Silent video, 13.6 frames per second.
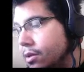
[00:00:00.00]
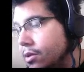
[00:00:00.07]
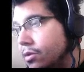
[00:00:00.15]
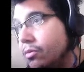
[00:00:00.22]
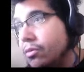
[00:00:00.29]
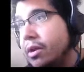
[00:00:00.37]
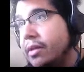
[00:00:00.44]

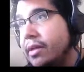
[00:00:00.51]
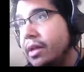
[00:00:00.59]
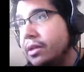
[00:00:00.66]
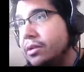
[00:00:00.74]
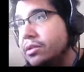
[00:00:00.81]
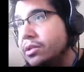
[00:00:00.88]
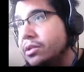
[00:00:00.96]
Right, that
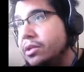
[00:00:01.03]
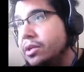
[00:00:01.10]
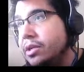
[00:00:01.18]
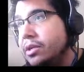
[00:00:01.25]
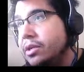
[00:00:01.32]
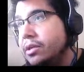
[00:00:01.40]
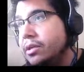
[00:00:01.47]
looks good.
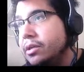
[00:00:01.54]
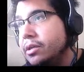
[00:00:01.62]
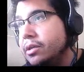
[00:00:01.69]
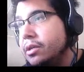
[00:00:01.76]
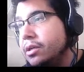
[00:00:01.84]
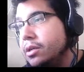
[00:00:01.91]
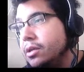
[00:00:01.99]

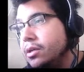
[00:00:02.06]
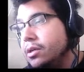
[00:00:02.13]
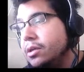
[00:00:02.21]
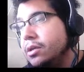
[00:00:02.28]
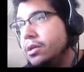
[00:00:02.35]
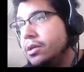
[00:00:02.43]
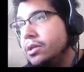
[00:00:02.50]

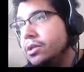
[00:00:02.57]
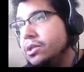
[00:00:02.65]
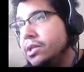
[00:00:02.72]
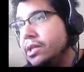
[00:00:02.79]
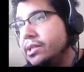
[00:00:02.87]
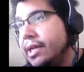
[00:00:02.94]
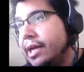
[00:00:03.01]
So
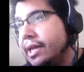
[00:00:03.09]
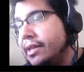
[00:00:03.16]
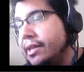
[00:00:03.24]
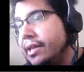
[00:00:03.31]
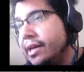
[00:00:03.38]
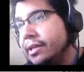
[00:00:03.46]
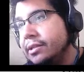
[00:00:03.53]
let's add
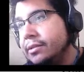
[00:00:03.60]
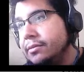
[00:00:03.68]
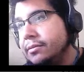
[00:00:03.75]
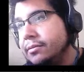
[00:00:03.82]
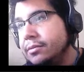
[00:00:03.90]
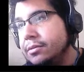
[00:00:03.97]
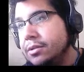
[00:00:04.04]
that in.
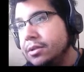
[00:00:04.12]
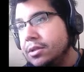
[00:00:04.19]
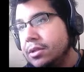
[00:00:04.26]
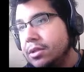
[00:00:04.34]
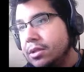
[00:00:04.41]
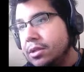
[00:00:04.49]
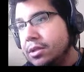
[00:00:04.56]

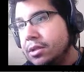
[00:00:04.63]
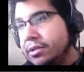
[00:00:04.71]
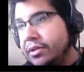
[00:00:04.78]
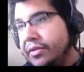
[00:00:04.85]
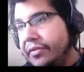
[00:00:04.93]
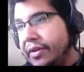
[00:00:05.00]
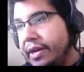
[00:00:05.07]

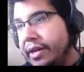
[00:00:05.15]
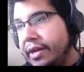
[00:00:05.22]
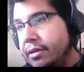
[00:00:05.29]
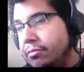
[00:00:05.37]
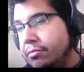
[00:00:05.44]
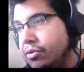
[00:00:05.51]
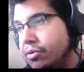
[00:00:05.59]
Define
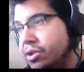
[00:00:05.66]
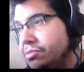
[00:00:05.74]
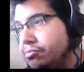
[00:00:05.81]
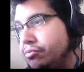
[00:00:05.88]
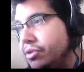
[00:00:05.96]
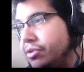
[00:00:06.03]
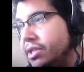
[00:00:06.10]
brush
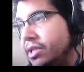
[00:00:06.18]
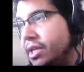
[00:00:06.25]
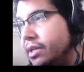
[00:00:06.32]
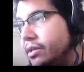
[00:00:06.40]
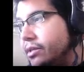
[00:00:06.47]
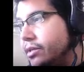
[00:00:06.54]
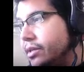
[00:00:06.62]
preset.
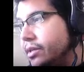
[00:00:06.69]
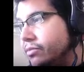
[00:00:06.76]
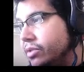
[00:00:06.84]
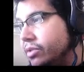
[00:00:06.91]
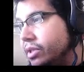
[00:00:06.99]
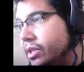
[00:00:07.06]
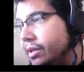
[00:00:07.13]
Doesn't
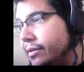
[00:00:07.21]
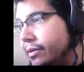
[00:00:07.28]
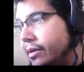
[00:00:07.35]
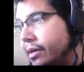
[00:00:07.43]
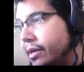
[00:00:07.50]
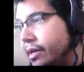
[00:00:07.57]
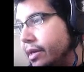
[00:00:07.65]
really need
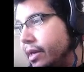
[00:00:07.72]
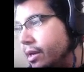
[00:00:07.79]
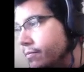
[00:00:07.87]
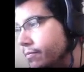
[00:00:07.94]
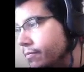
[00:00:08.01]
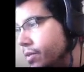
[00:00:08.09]
a name.